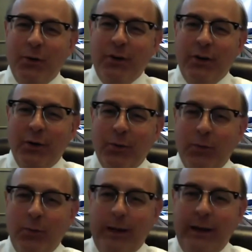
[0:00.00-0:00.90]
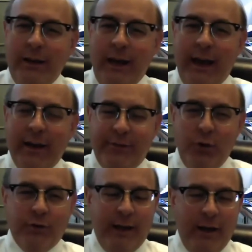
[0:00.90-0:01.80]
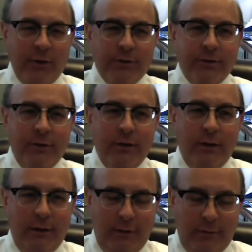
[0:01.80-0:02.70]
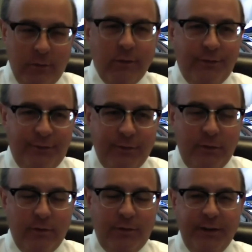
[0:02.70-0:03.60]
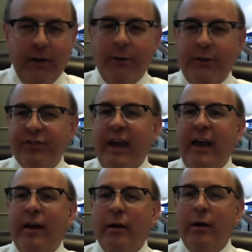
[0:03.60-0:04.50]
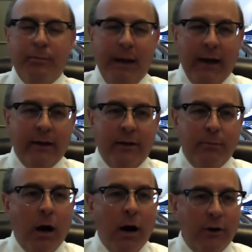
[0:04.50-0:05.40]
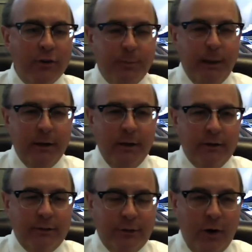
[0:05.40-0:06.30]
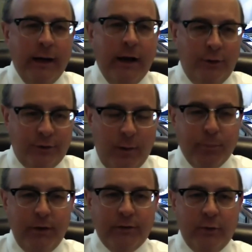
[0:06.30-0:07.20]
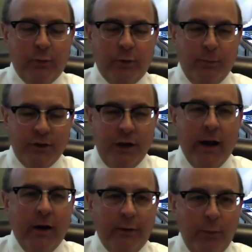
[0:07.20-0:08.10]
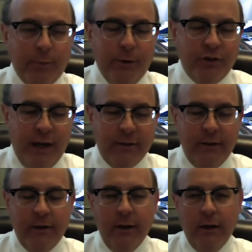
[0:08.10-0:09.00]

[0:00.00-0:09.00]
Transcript: you know, we had a few towns feel the scare back in March because turnout in some precincts was much higher than we projected.